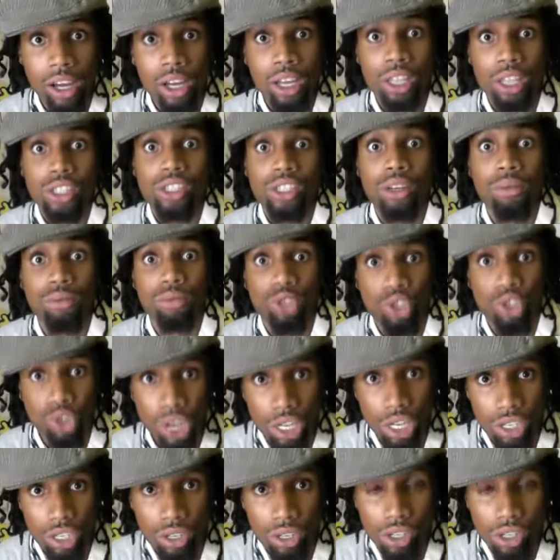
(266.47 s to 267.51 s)
Some
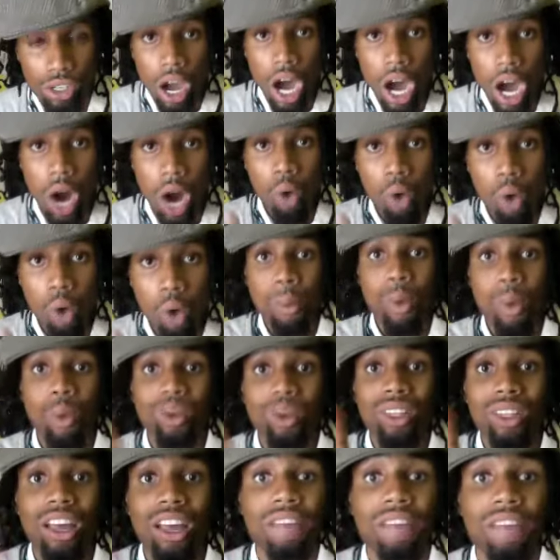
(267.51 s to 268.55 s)
treasures. A woman will
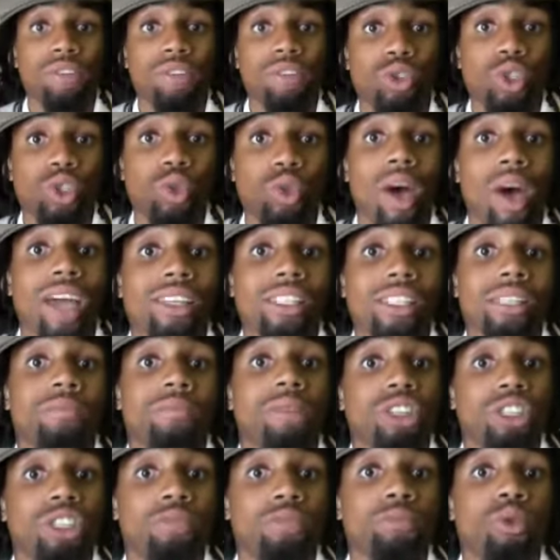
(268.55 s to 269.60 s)
love you twice as
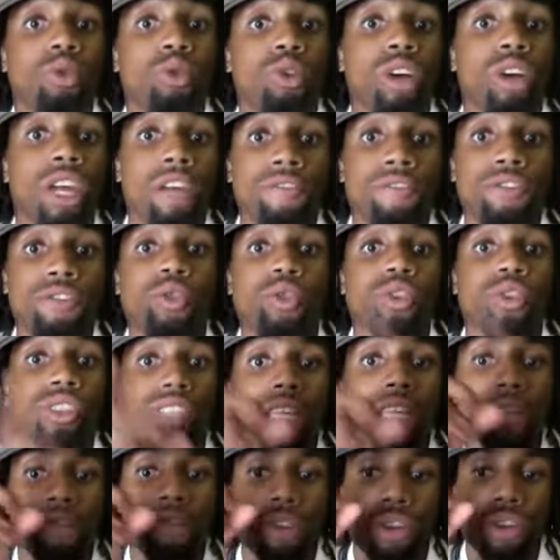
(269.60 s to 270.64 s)
much more if you just
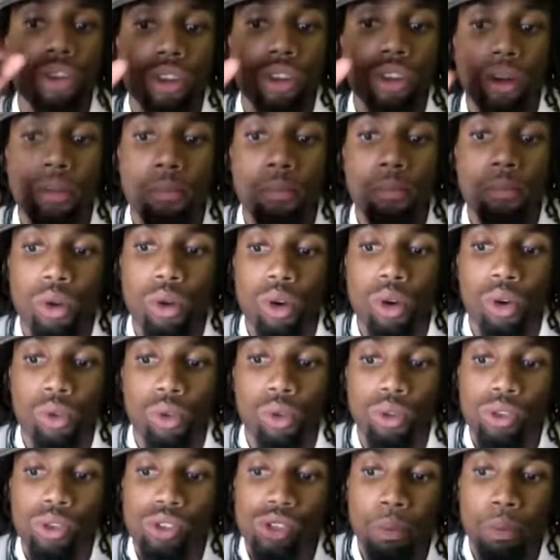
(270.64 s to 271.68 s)
give her the moral
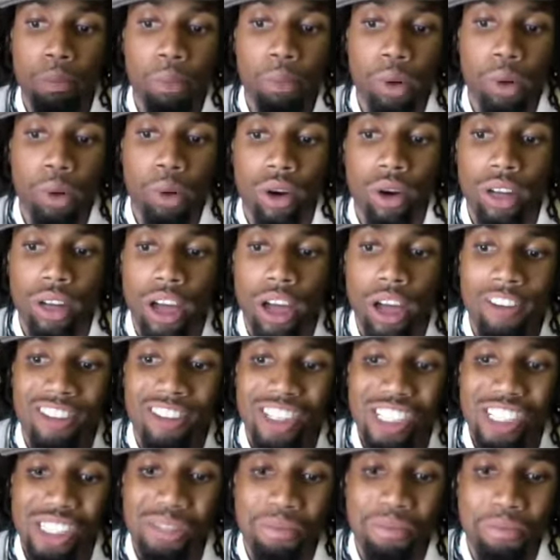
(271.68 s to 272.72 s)
support of
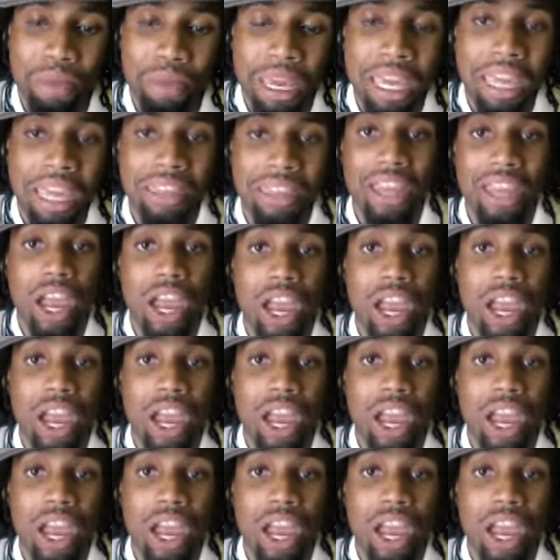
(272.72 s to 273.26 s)
just being there.